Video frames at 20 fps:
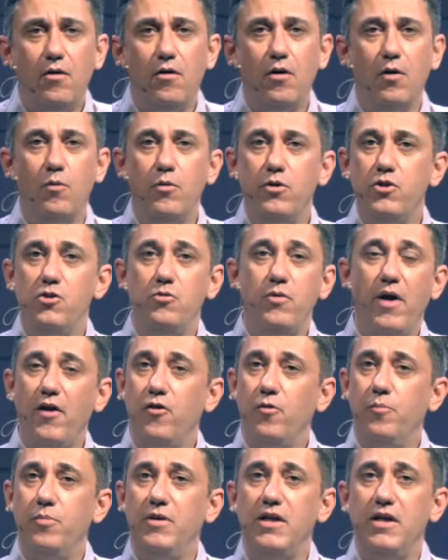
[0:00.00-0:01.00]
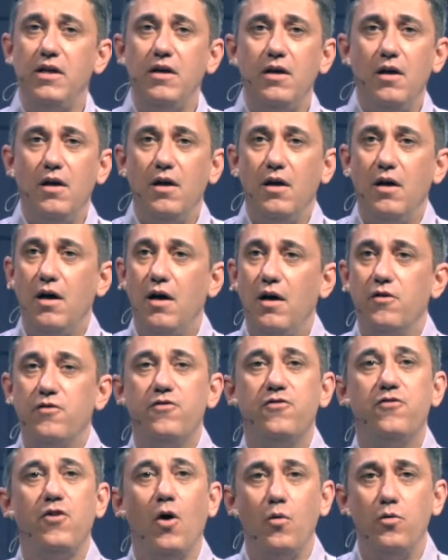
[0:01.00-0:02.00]
or would you rather be uh,
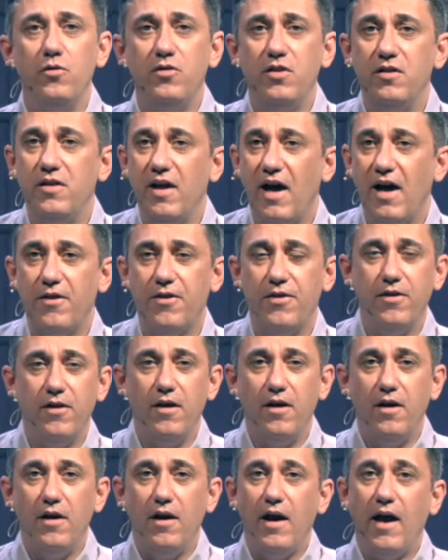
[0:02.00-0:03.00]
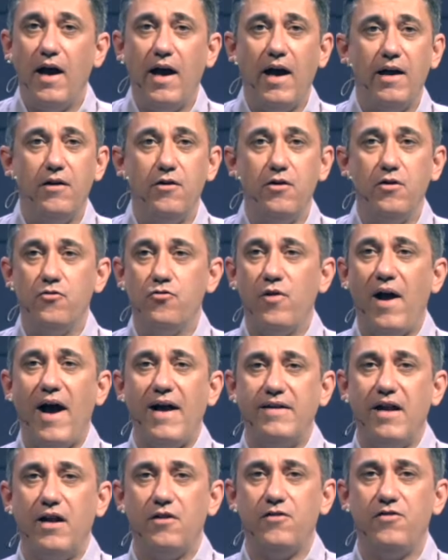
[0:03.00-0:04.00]
stoned to death and
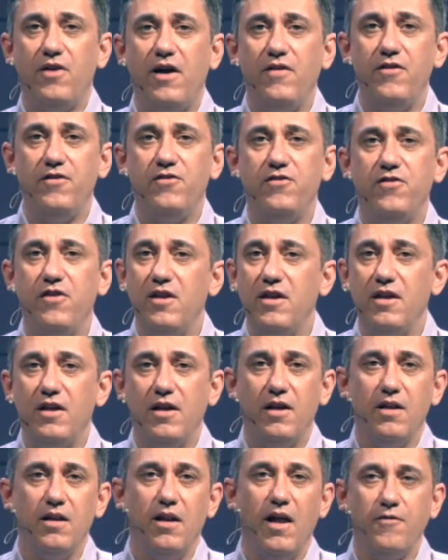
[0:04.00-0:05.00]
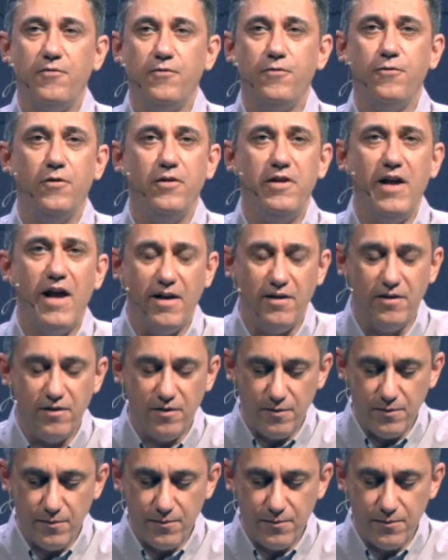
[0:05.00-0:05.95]
dragged outside the city and left for dead?